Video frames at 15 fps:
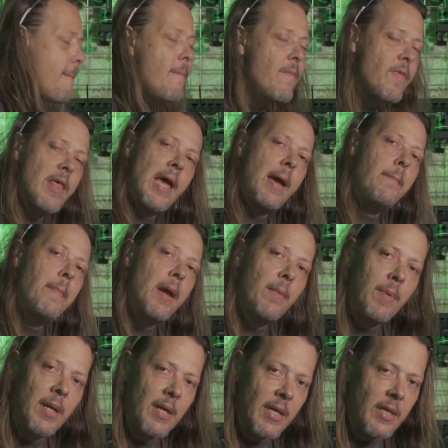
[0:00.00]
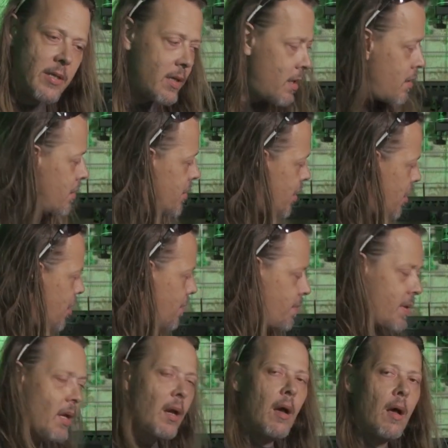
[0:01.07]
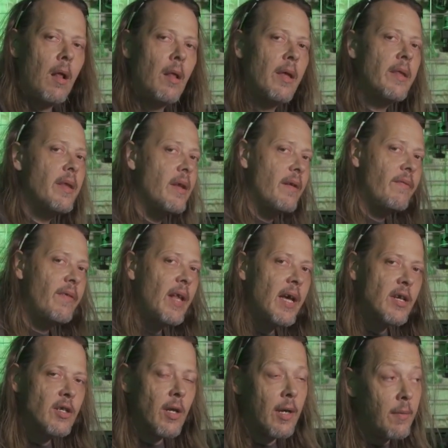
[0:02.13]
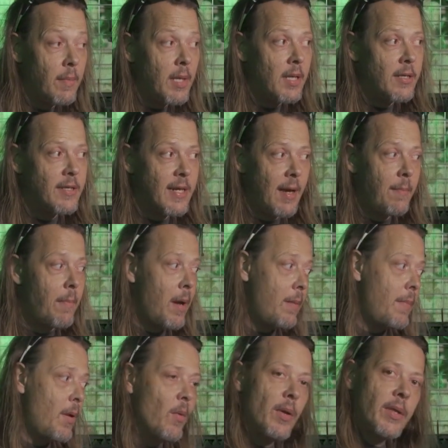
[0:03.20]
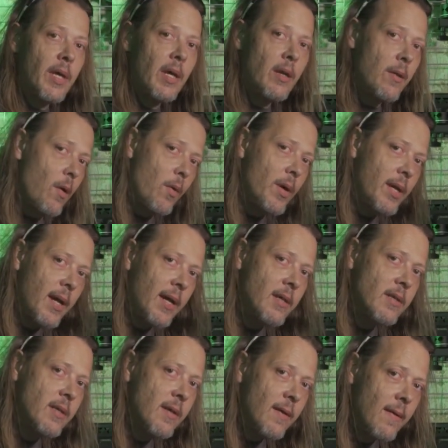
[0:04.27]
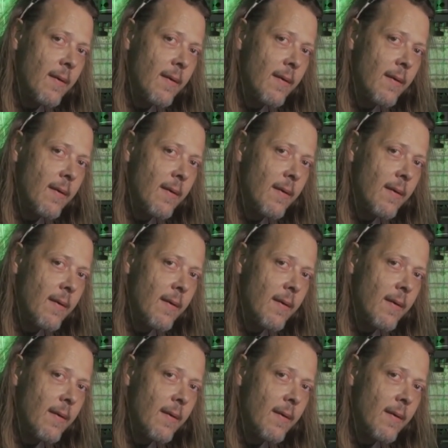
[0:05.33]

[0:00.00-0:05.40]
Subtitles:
That may be an easier term to call it than a flashlight, because that might be what they know it as.